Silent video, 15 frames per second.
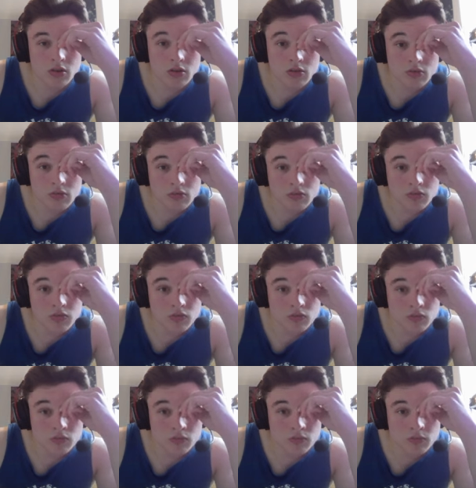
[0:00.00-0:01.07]

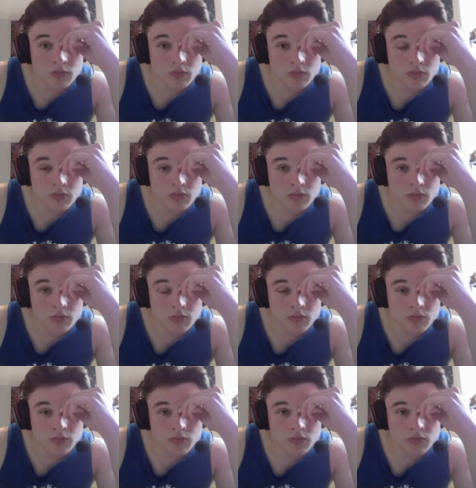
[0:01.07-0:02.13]

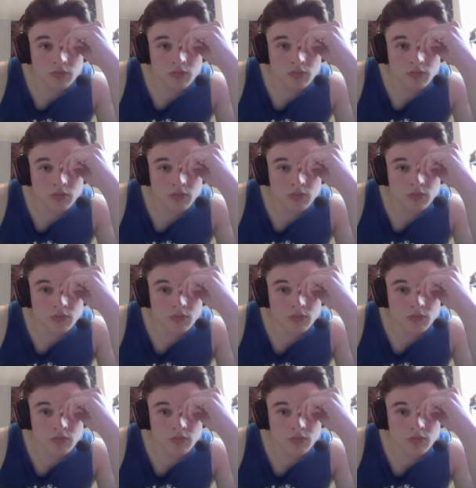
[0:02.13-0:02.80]
No one is speaking in this clip.